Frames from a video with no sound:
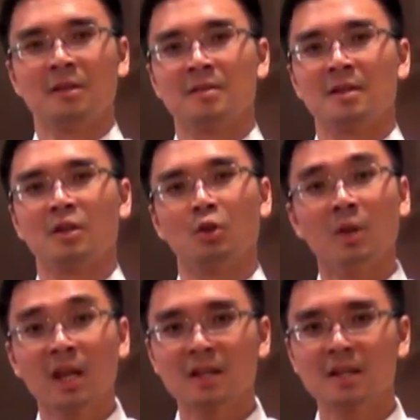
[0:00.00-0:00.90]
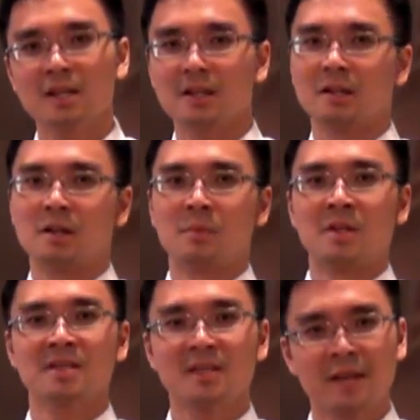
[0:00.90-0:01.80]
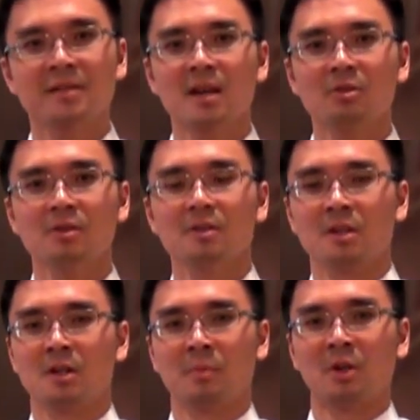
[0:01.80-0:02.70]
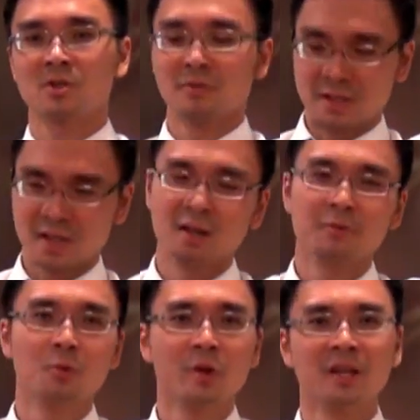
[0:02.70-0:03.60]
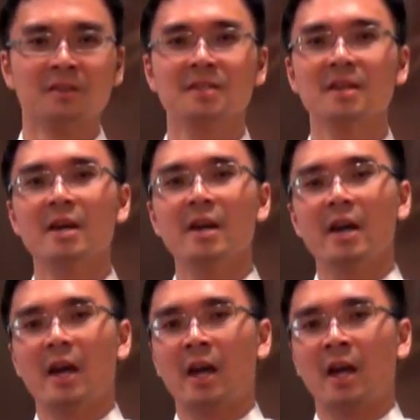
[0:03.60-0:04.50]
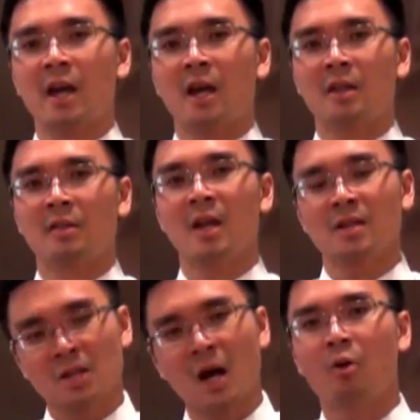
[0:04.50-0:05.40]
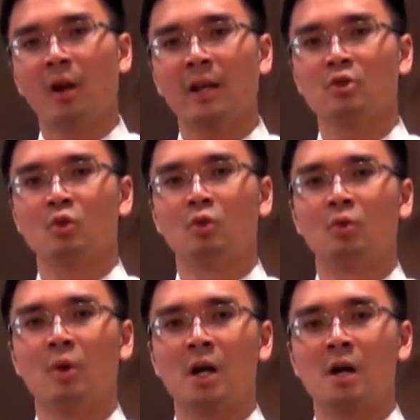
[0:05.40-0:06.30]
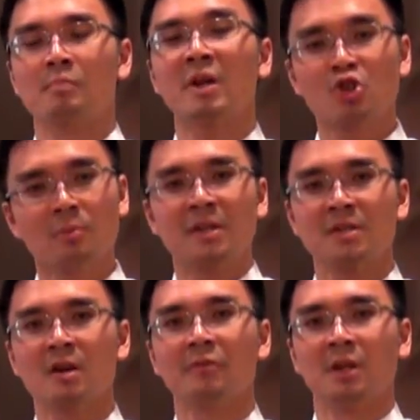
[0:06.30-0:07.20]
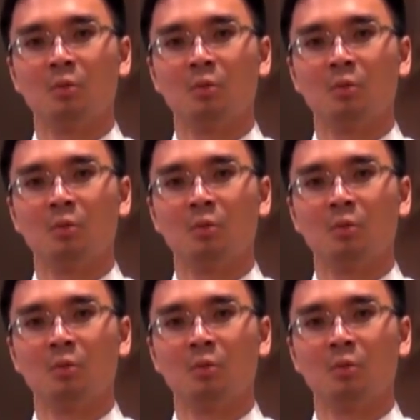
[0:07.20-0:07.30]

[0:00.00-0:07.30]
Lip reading: is unique. It stands out because of its colourful rings. And that's how I like to picture myself in a